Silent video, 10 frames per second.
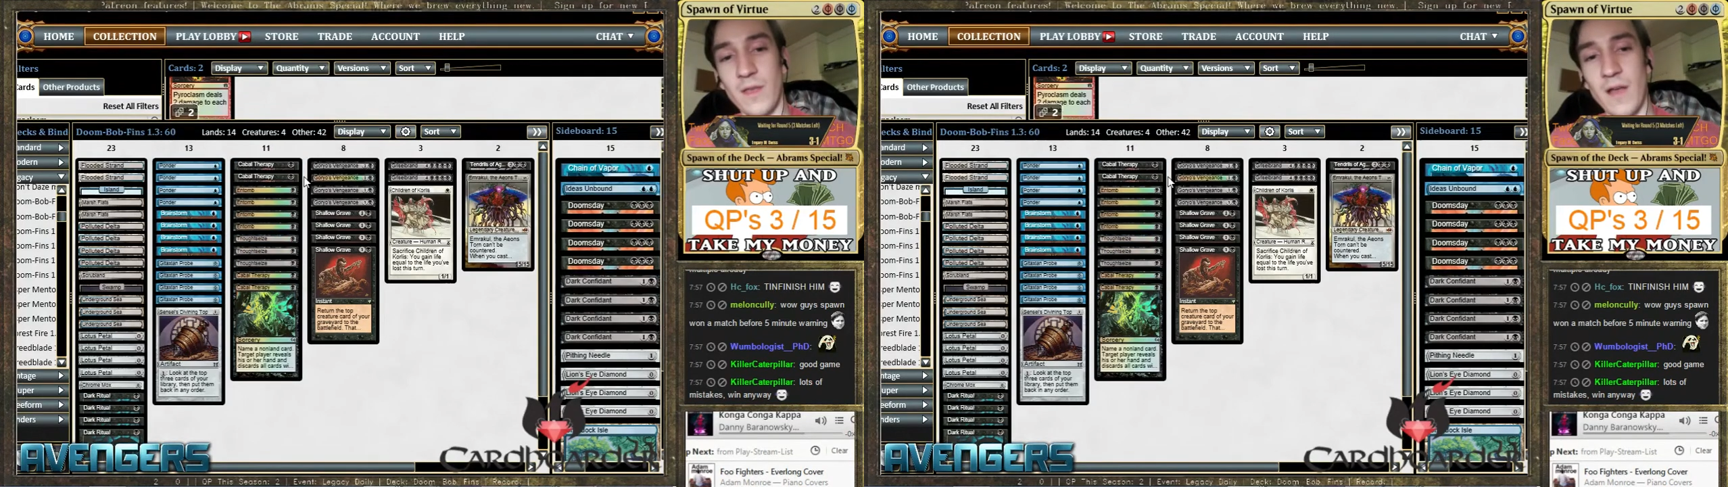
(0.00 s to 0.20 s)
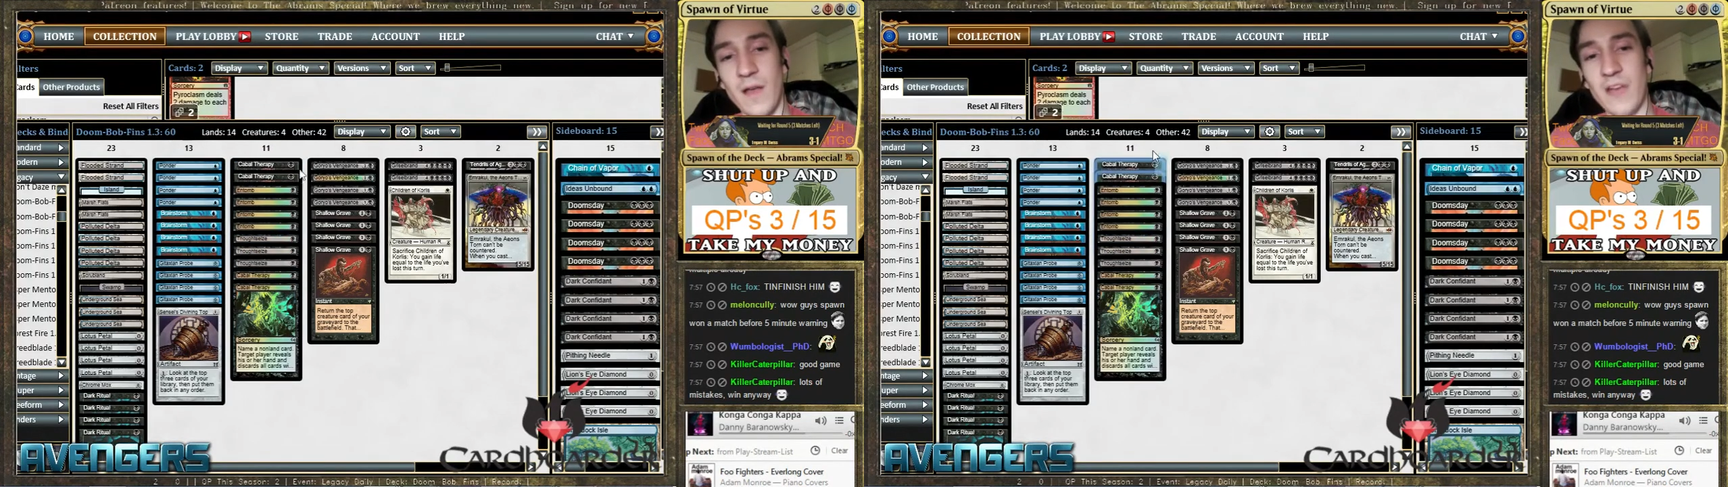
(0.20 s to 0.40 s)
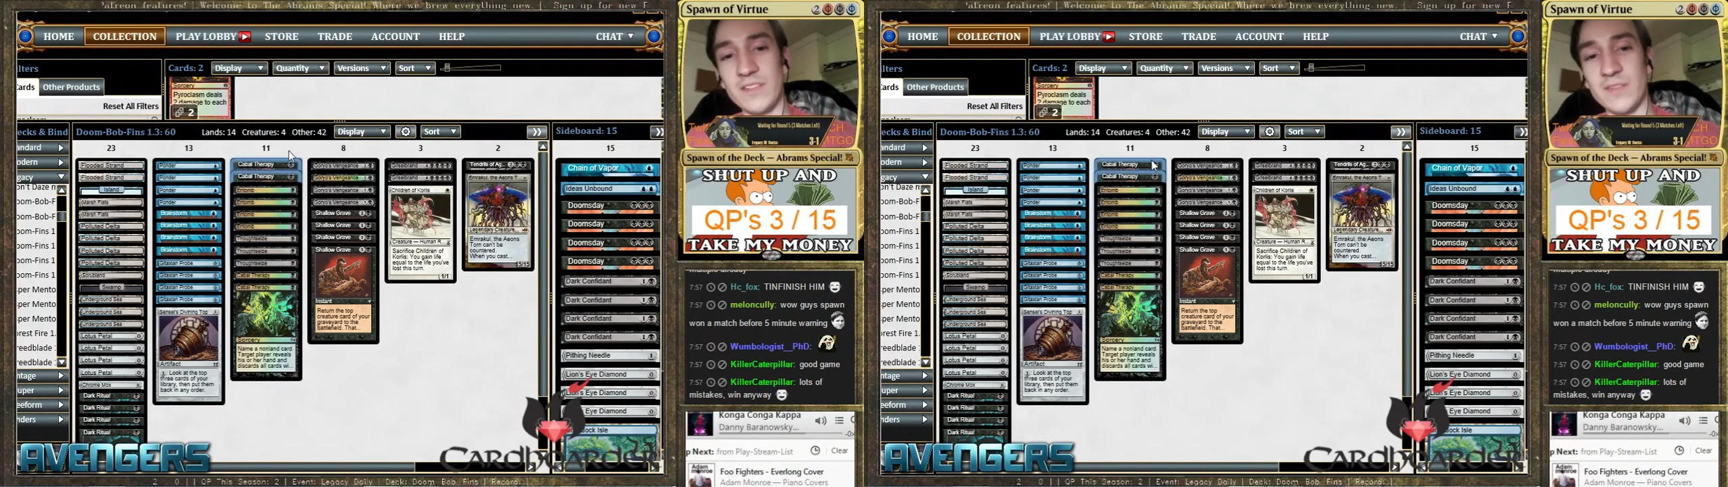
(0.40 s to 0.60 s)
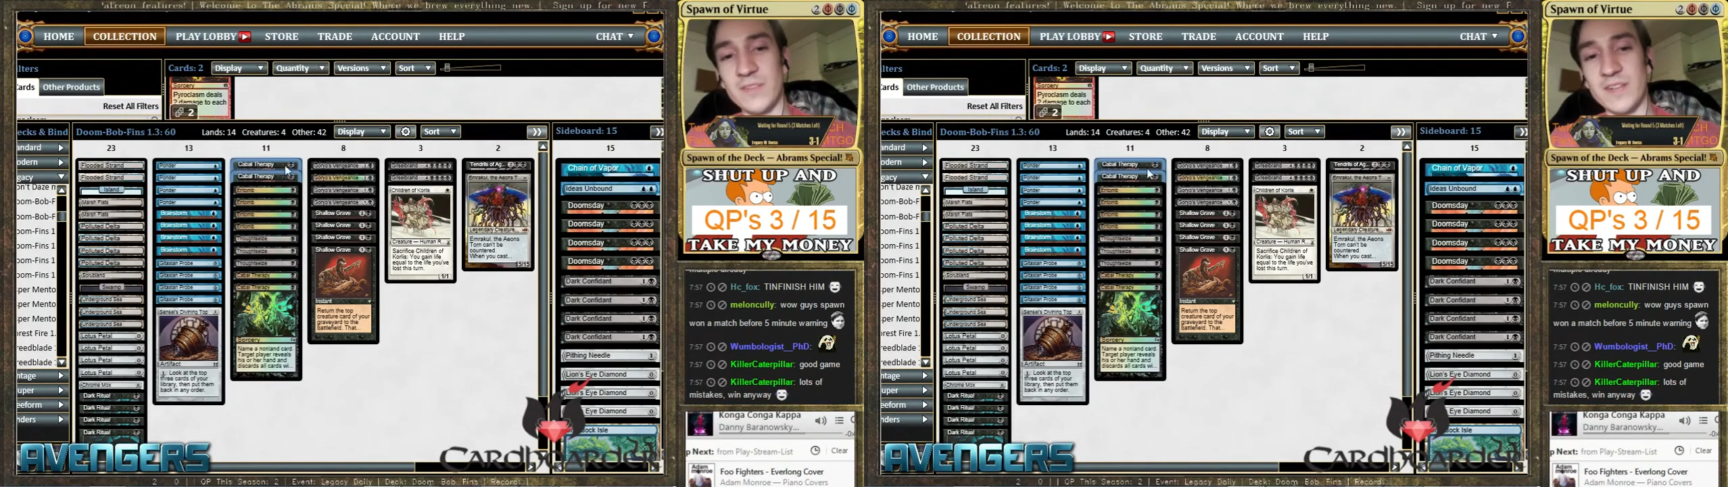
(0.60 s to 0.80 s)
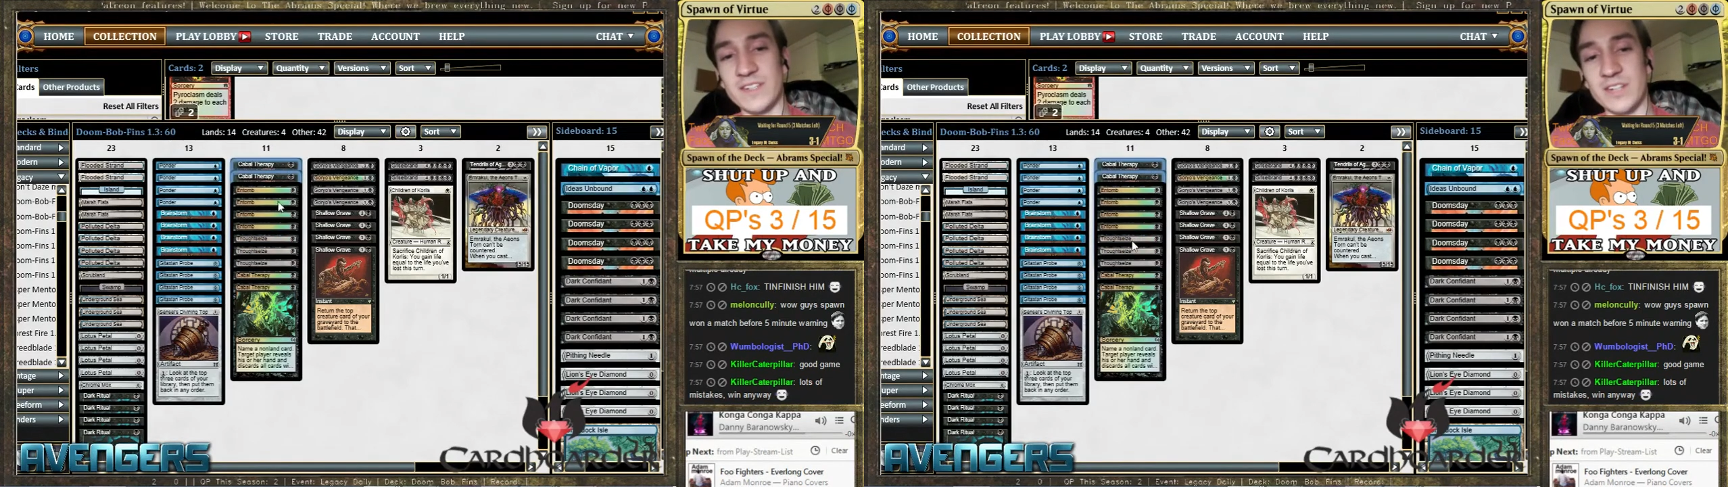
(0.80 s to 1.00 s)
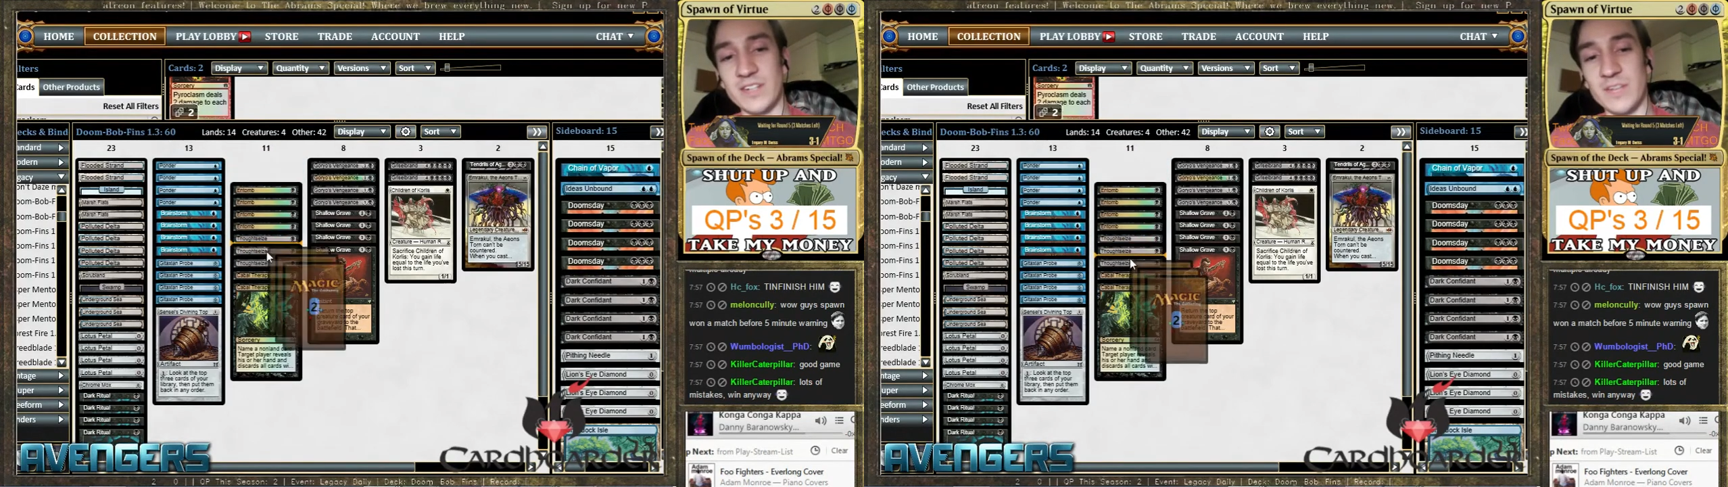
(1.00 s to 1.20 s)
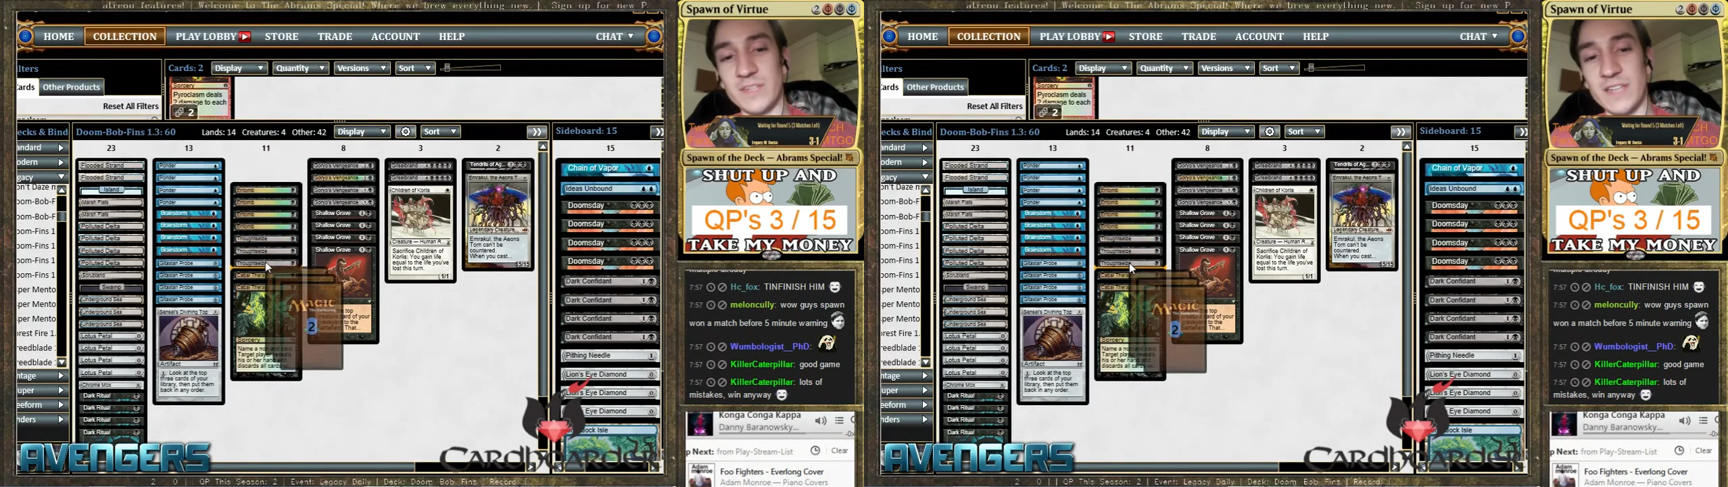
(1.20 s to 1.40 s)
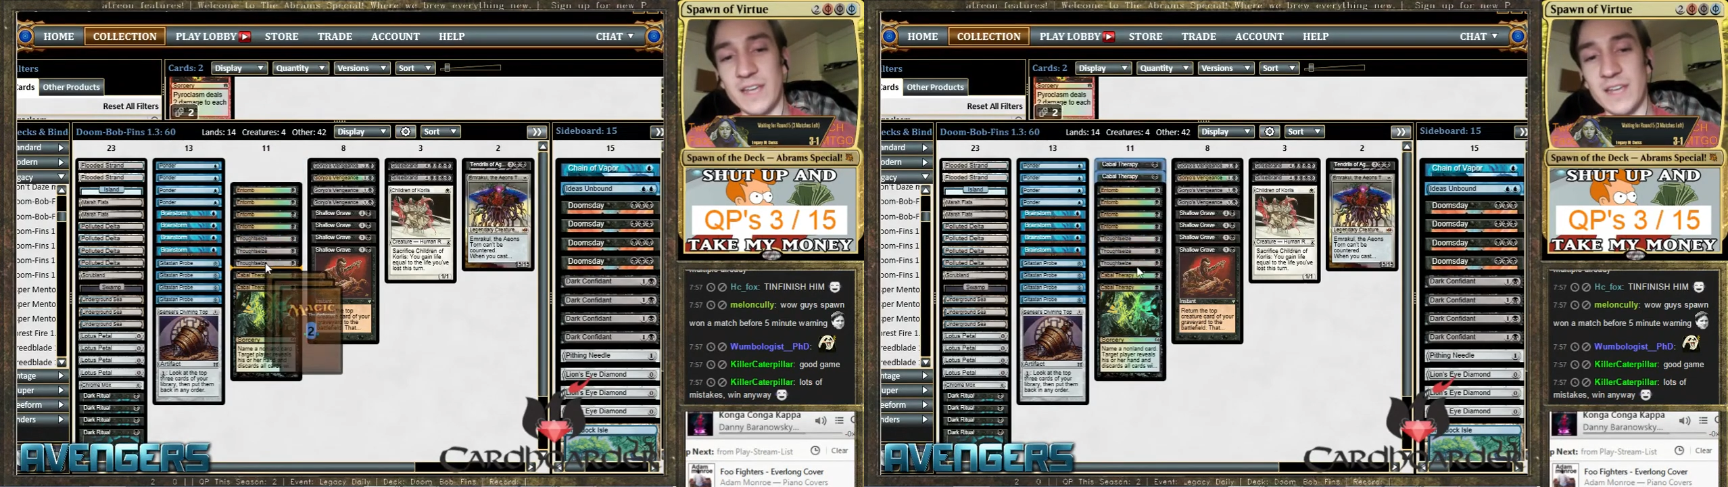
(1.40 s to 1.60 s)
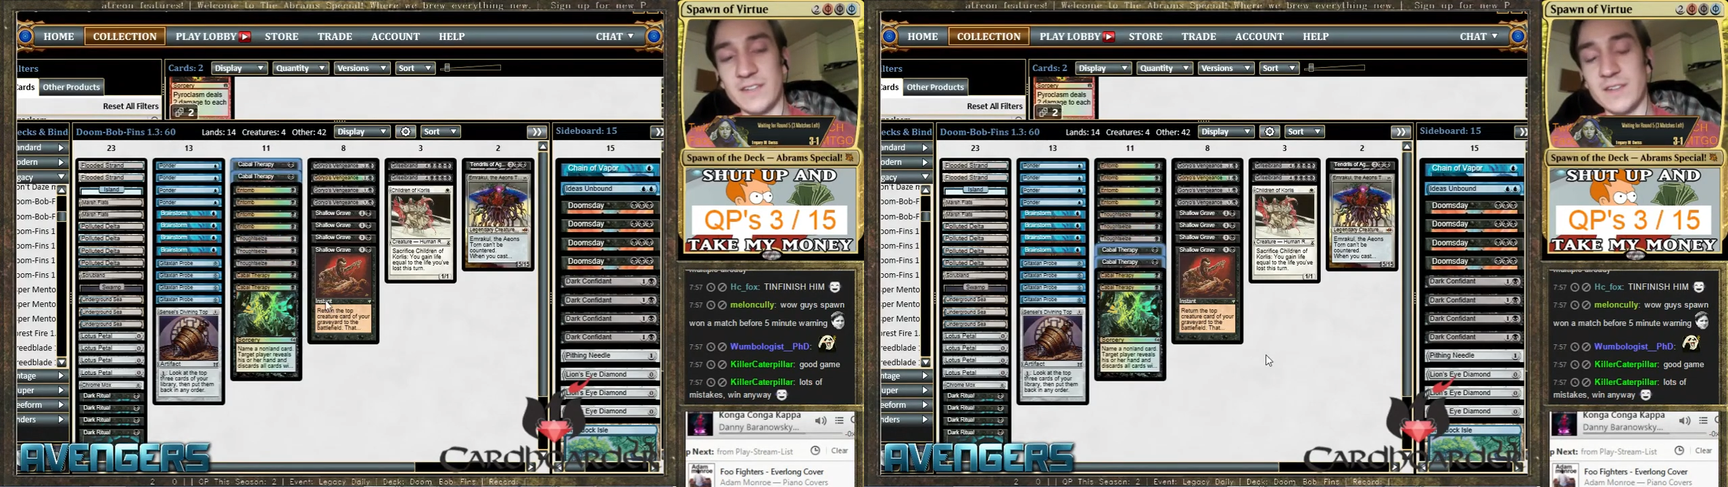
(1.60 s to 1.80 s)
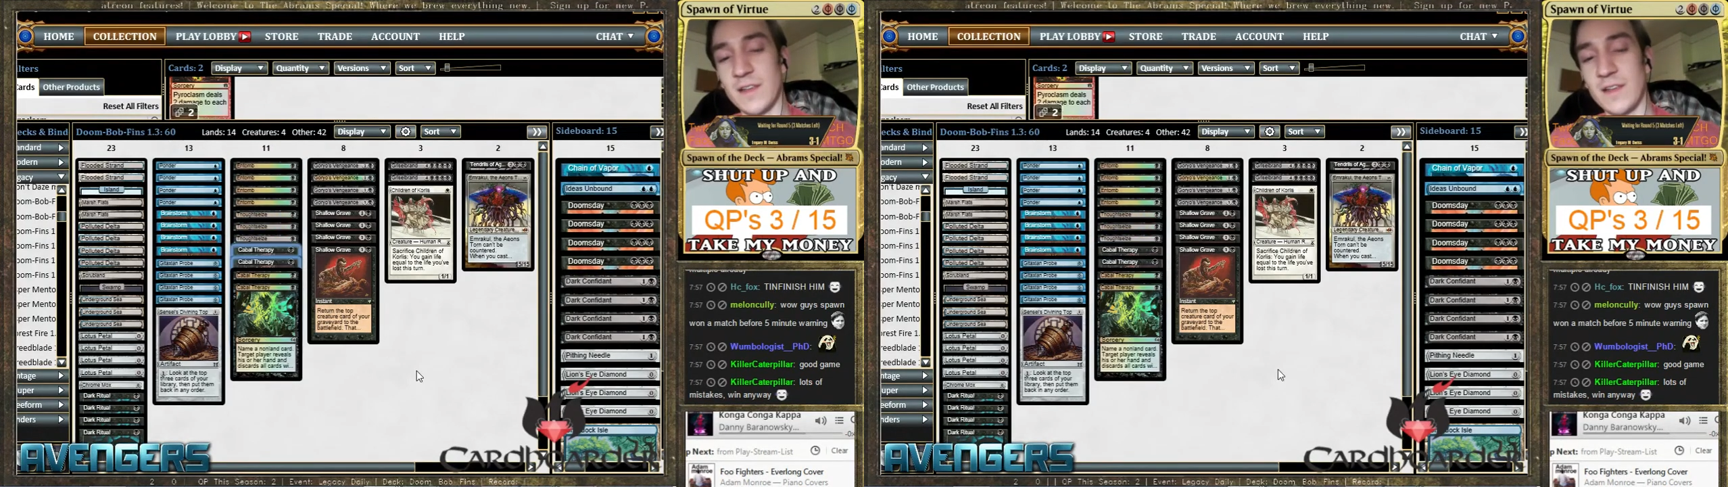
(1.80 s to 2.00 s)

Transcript: I don't think they were necessarily mistakes.